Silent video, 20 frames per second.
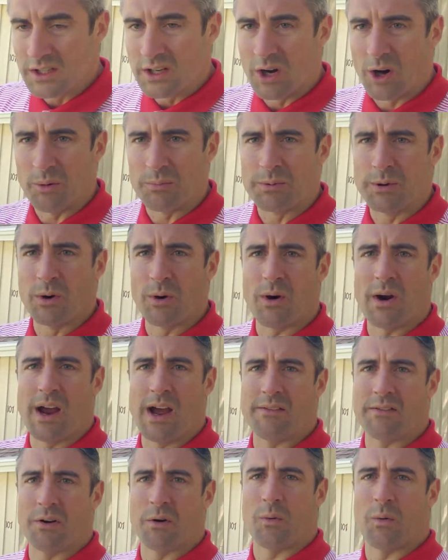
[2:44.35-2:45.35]
Hope you are
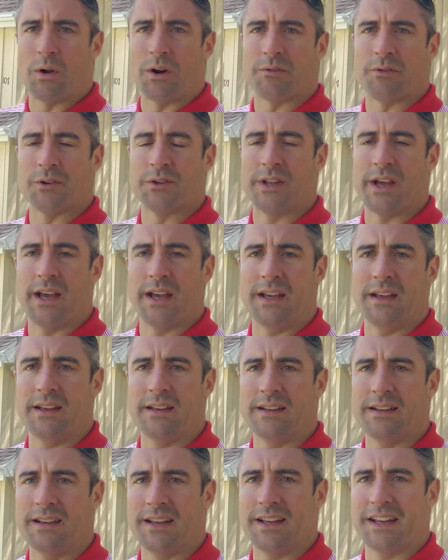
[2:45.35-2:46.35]
having a wonderful day
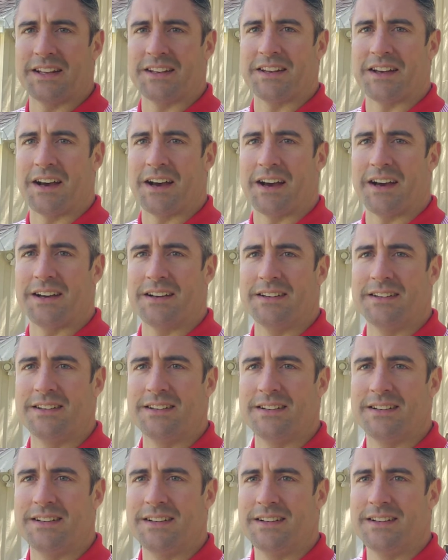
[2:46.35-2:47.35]
and uh,
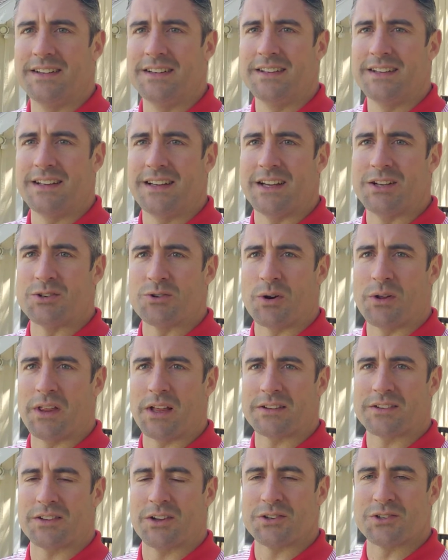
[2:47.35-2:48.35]
enjoy
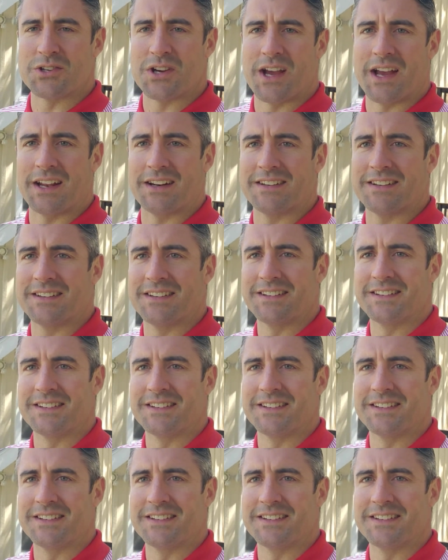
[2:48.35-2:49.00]
that sunshine.